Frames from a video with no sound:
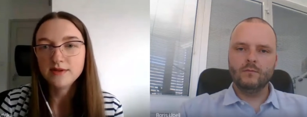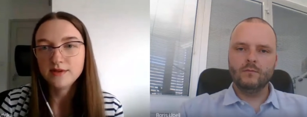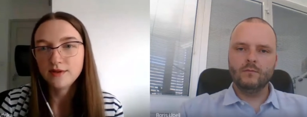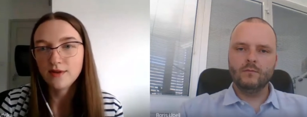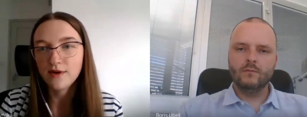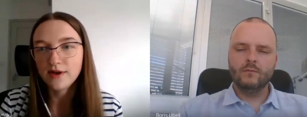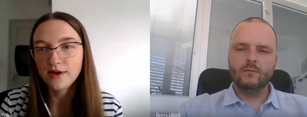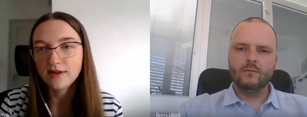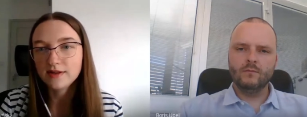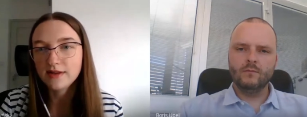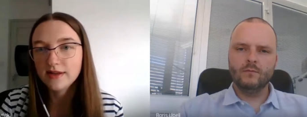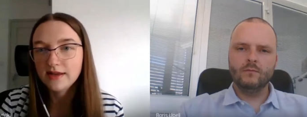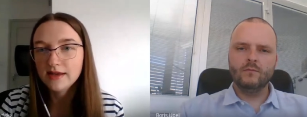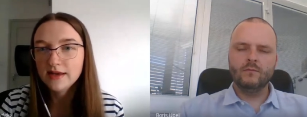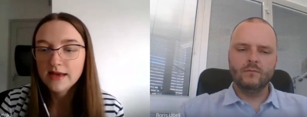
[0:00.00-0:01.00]
Speaker 1: like build
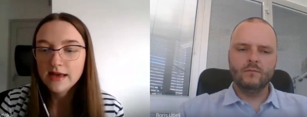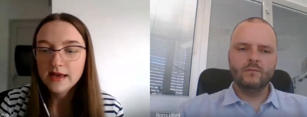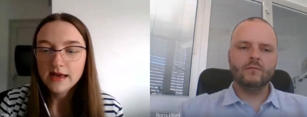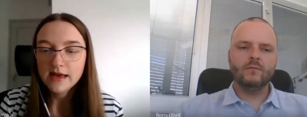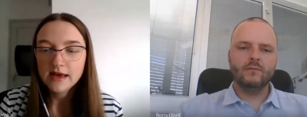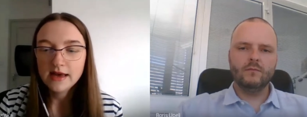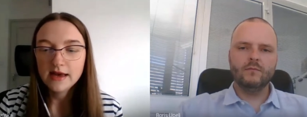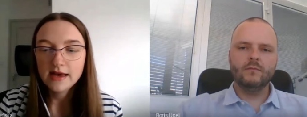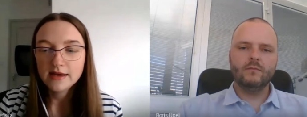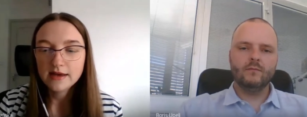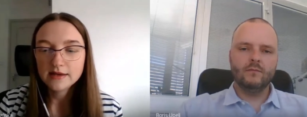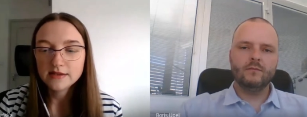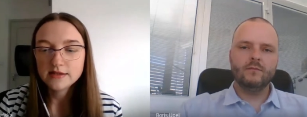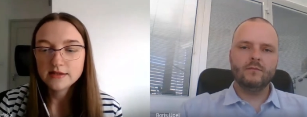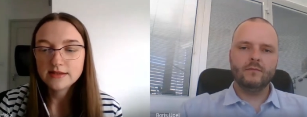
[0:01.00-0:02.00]
loyalty,
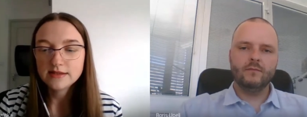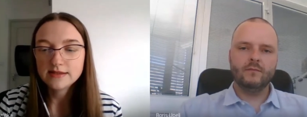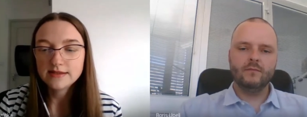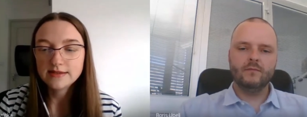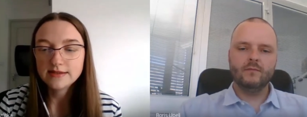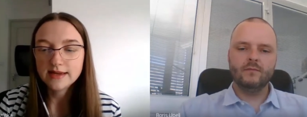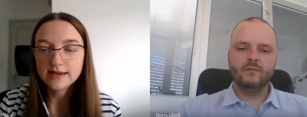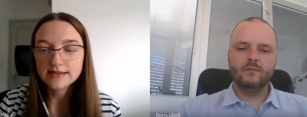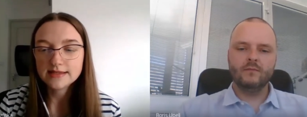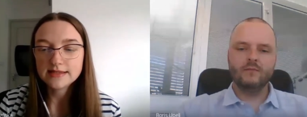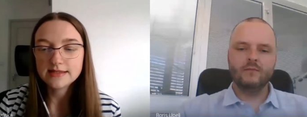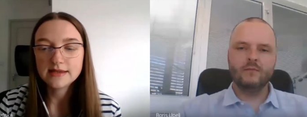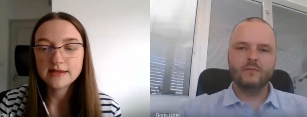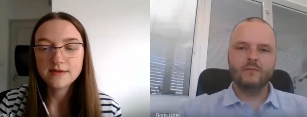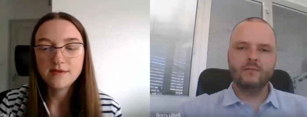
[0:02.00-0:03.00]
mm-hmm. uh,
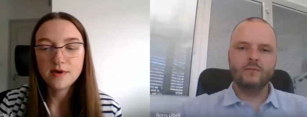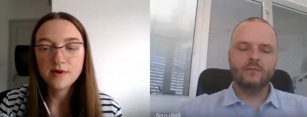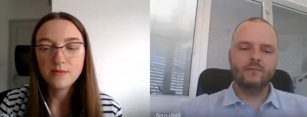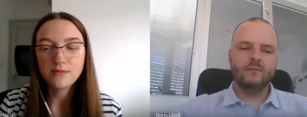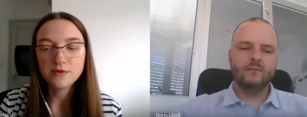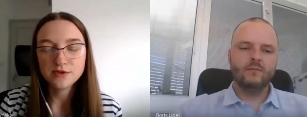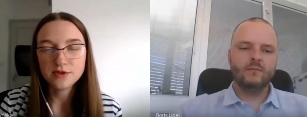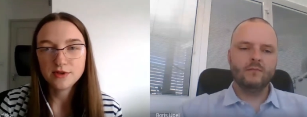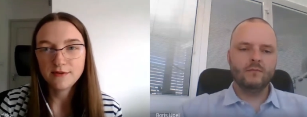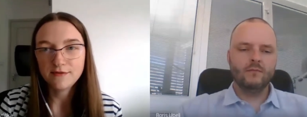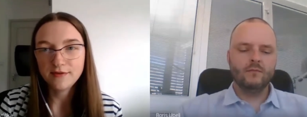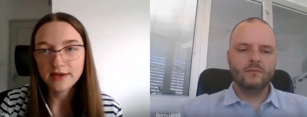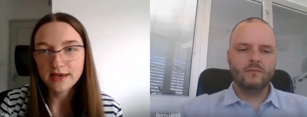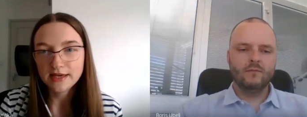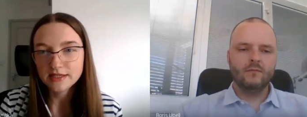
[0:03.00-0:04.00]
does web
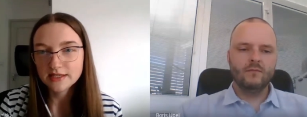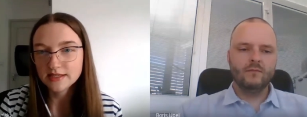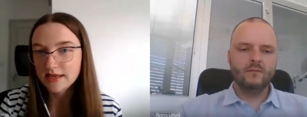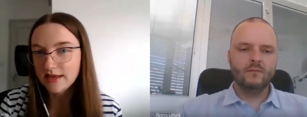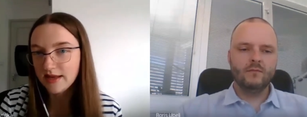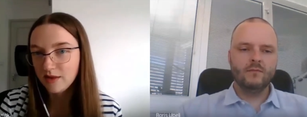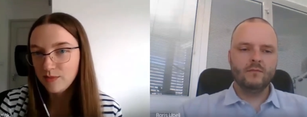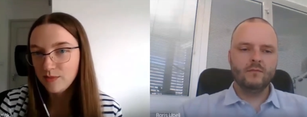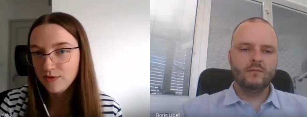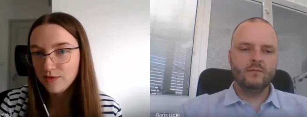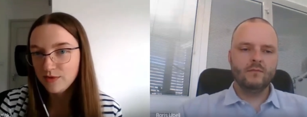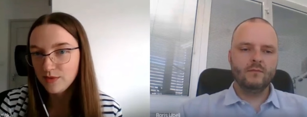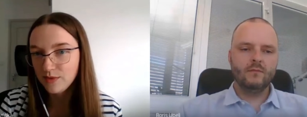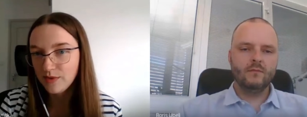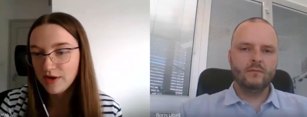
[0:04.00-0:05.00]
push notifications
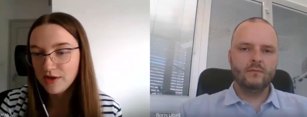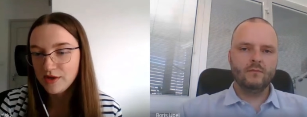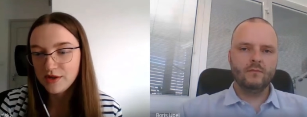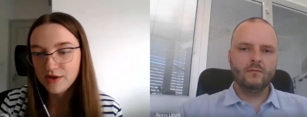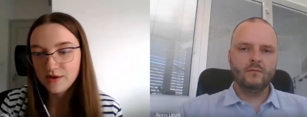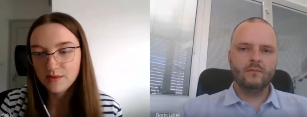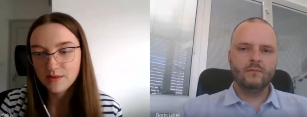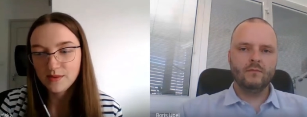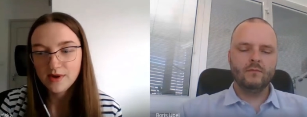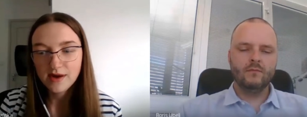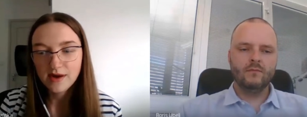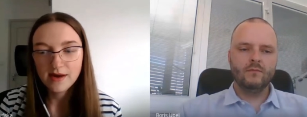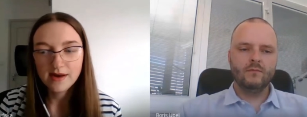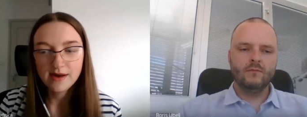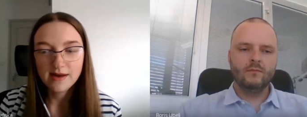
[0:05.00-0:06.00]
help you to
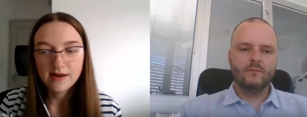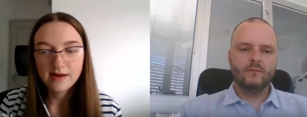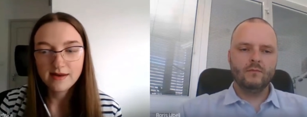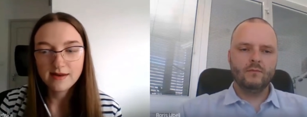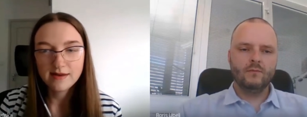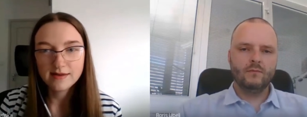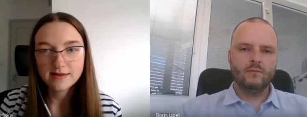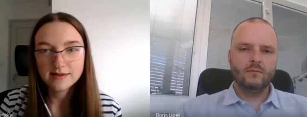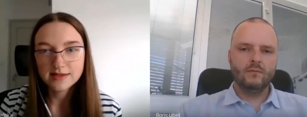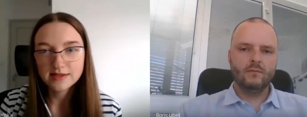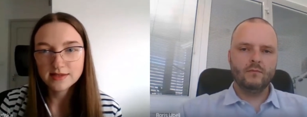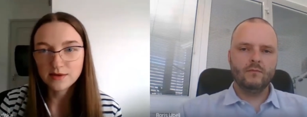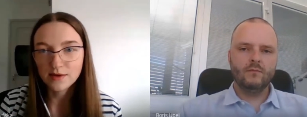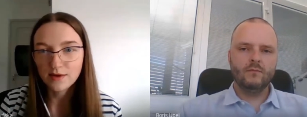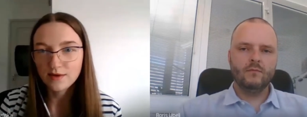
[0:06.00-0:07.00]
achieve
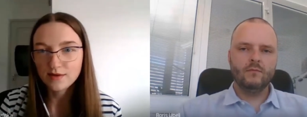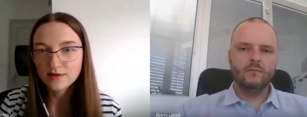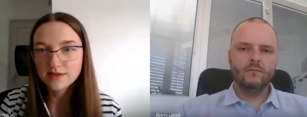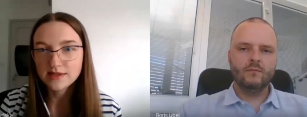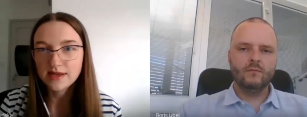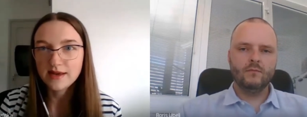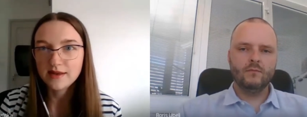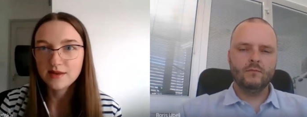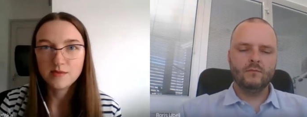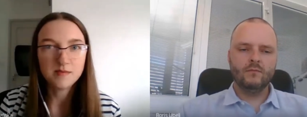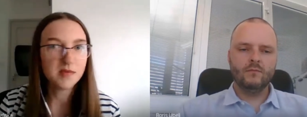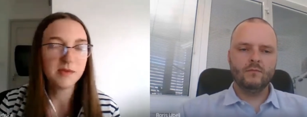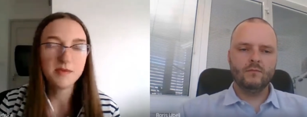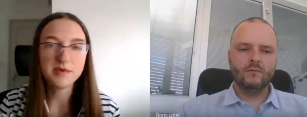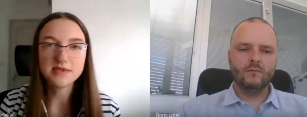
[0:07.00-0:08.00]
uh, these goals?
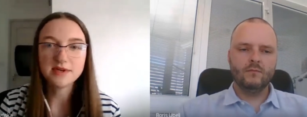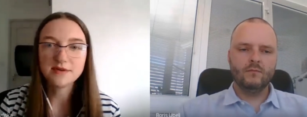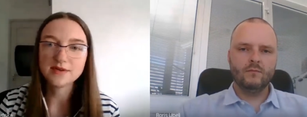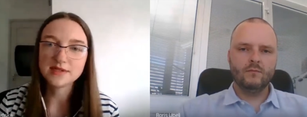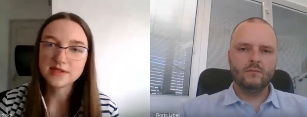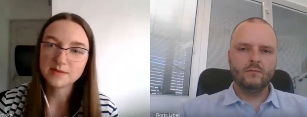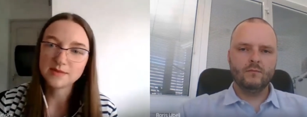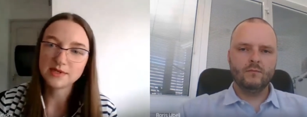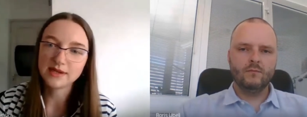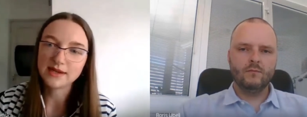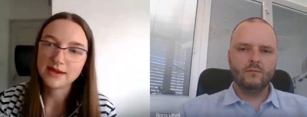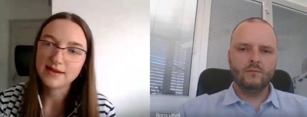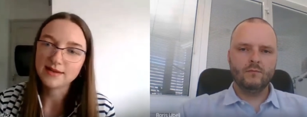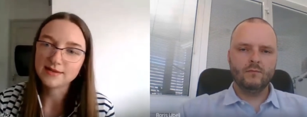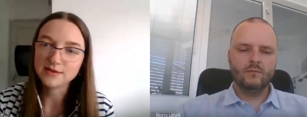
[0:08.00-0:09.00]
And maybe there is
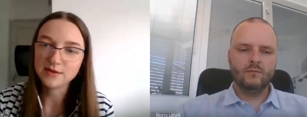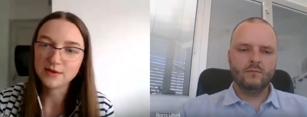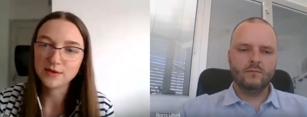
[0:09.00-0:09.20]
something